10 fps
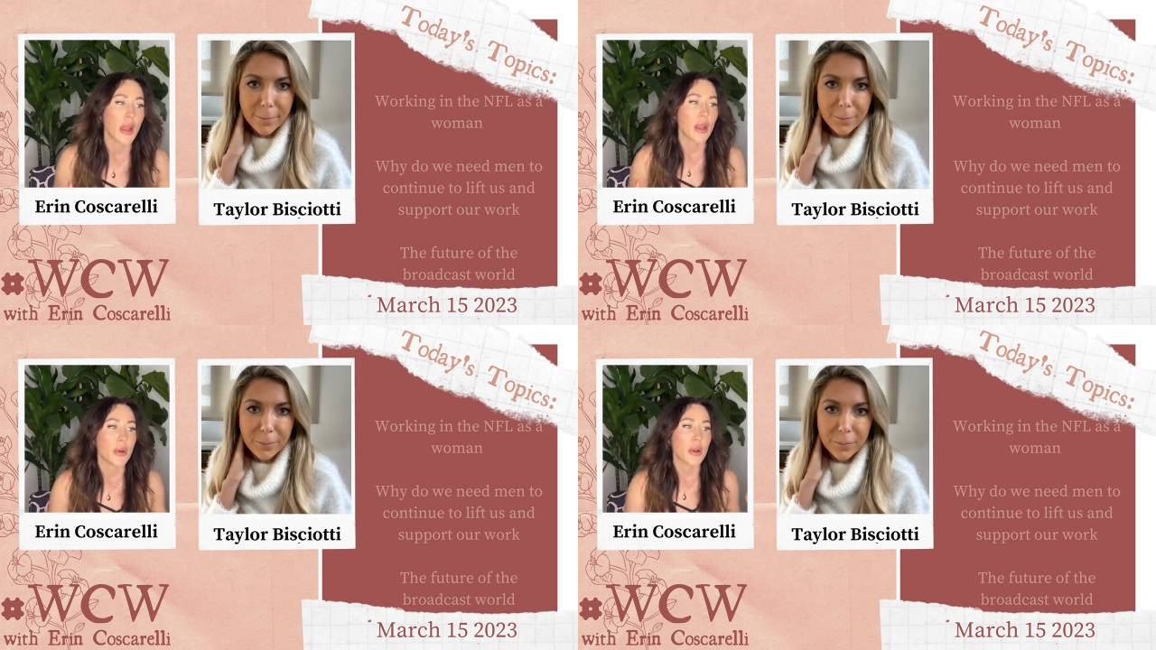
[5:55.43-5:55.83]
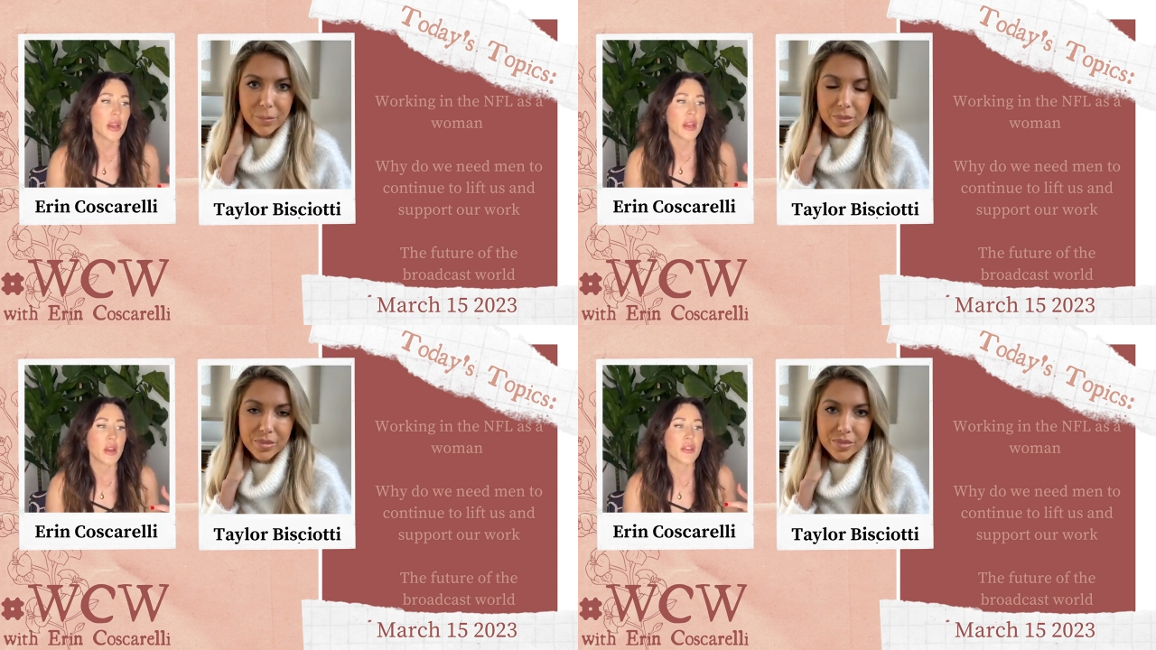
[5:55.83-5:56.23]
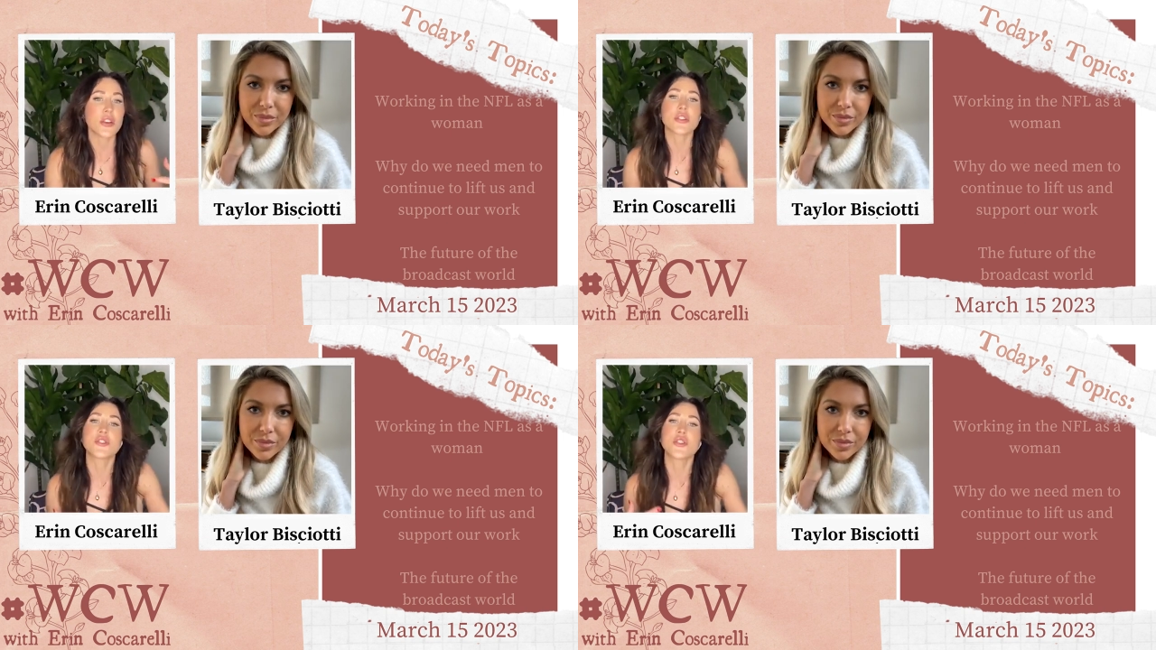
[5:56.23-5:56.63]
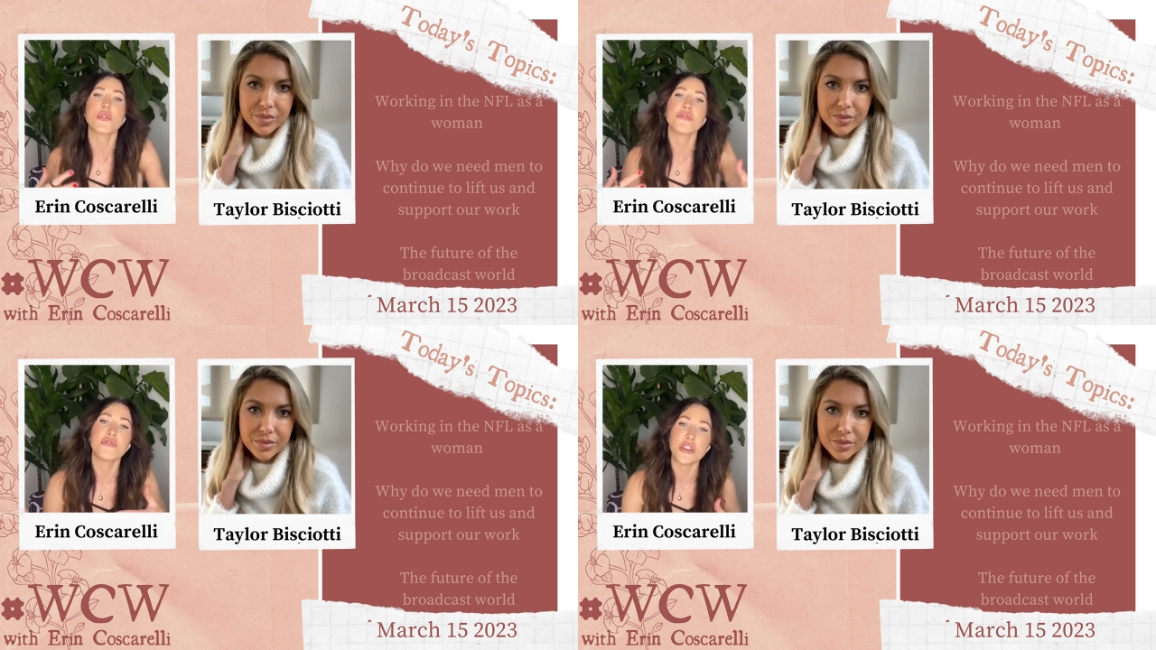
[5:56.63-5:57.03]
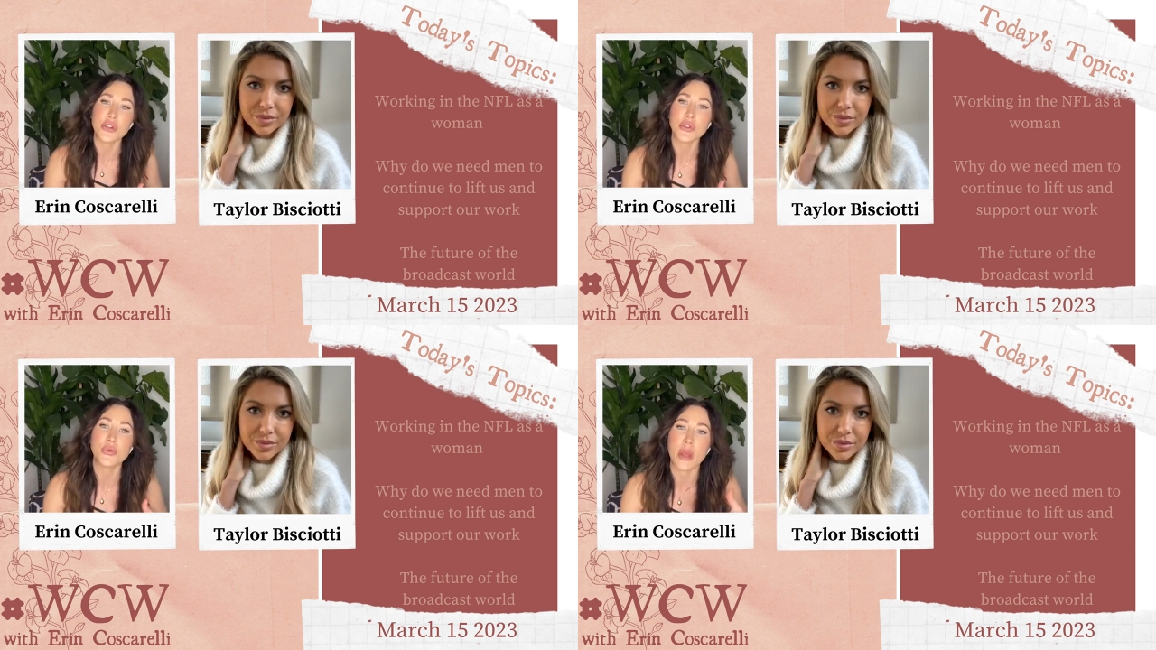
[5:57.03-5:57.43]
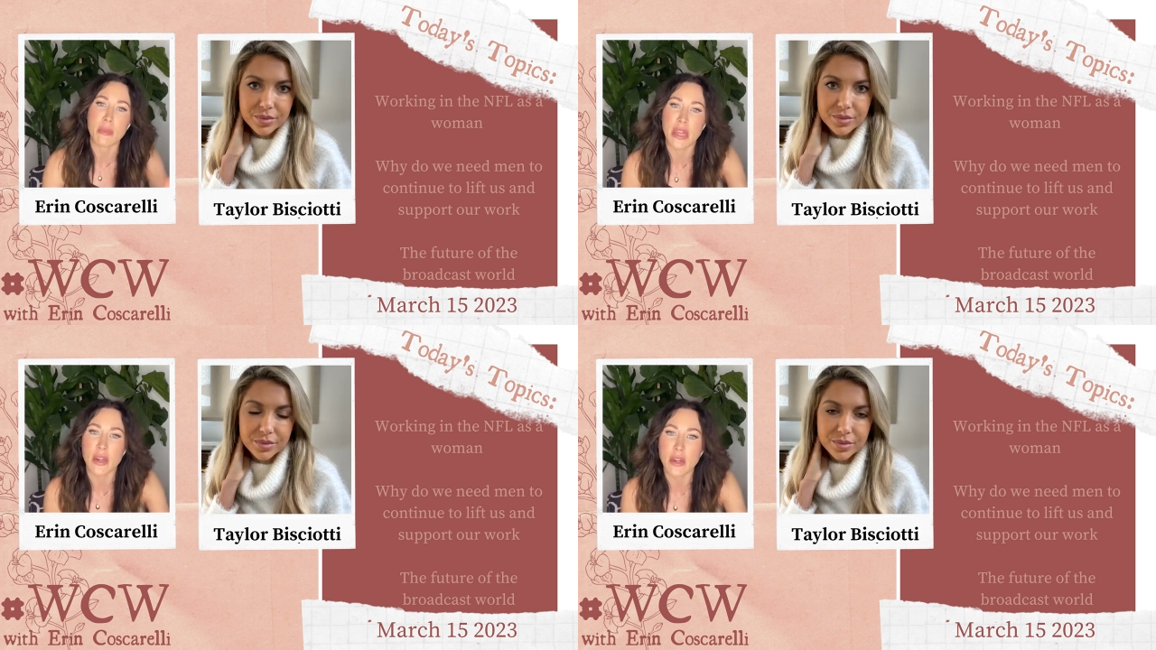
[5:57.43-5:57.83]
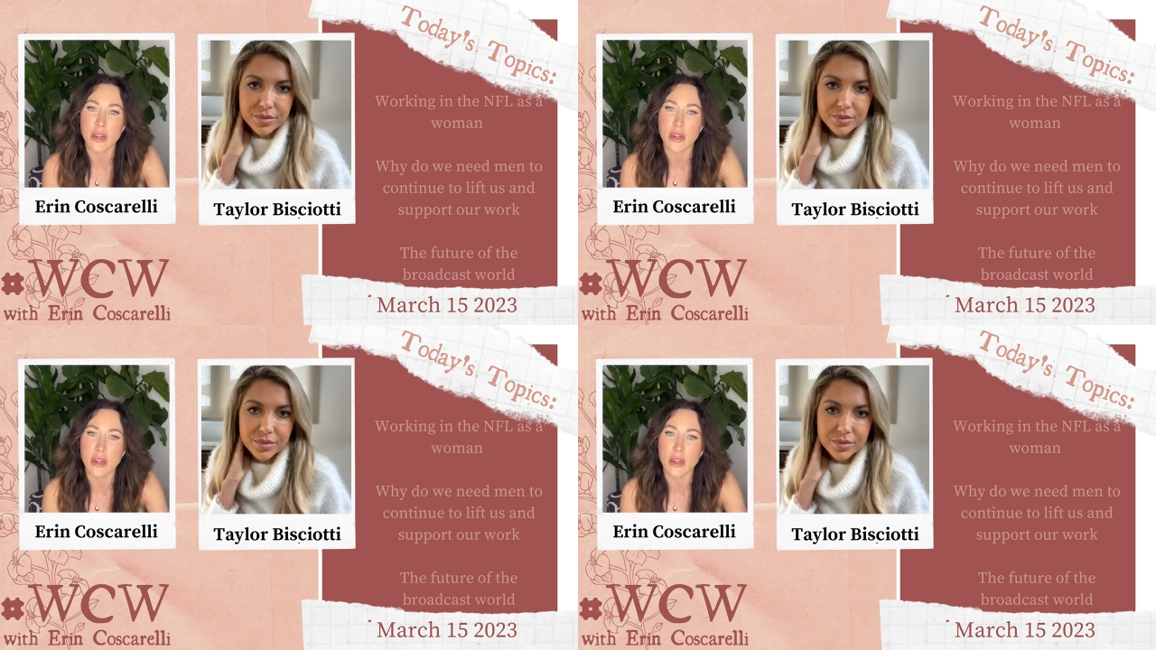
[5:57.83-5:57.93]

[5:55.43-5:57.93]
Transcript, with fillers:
Speaker 1: there's so few women